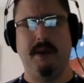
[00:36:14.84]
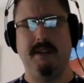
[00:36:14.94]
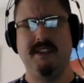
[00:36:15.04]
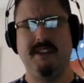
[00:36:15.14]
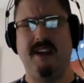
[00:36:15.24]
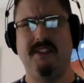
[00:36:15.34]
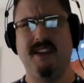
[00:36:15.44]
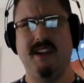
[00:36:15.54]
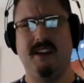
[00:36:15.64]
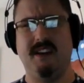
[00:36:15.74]
But
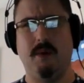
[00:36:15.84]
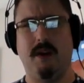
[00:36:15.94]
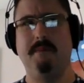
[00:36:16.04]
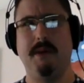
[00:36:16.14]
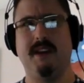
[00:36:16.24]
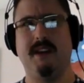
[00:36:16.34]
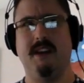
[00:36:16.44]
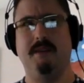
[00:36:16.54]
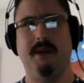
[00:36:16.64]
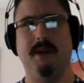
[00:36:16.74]
yeah, what I'm
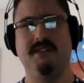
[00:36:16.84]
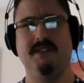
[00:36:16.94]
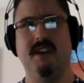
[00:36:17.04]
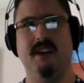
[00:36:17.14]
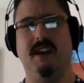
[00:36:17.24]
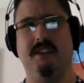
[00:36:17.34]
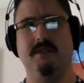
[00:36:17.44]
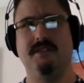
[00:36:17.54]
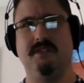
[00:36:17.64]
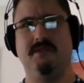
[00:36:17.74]
picking up is,
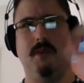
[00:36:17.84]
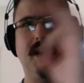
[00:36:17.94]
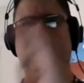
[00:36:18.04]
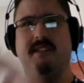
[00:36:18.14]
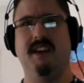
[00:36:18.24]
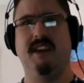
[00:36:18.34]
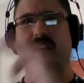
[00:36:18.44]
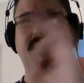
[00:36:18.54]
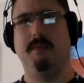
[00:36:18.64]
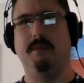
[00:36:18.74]
there's a direct
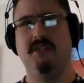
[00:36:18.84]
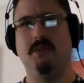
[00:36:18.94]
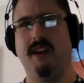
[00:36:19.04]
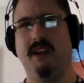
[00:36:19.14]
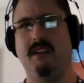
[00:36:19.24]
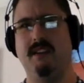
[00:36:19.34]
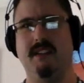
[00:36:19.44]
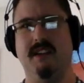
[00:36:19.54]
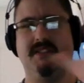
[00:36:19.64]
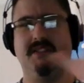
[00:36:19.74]
link here between
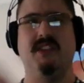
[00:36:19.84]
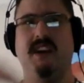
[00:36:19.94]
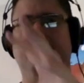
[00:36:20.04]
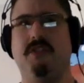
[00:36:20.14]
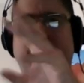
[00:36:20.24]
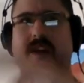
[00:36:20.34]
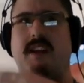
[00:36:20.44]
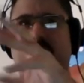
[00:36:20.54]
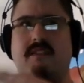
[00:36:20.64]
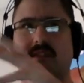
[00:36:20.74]
this slave
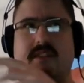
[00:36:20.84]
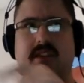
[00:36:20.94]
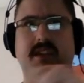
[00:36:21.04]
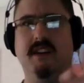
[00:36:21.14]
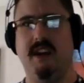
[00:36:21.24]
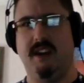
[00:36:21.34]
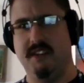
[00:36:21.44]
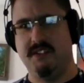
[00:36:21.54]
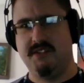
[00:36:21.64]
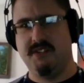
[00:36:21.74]
trade
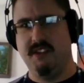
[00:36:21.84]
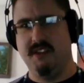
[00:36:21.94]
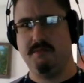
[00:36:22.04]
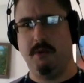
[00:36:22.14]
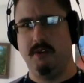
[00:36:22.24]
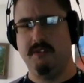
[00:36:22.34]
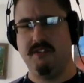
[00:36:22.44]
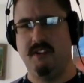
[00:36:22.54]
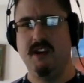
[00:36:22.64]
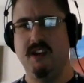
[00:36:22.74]
and this
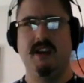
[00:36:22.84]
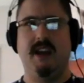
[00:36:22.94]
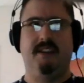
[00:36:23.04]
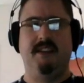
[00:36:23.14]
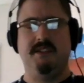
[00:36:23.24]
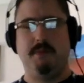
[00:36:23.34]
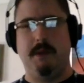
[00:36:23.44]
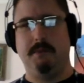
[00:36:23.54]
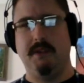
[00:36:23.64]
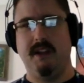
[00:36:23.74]
person and these
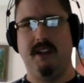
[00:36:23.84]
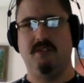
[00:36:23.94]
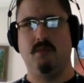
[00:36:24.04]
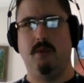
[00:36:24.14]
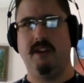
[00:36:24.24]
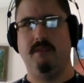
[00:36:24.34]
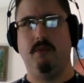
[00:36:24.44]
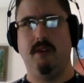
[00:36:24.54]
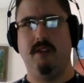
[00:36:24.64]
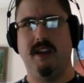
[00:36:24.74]
people that he's working
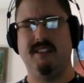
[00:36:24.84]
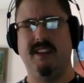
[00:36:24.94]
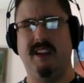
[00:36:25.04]
for.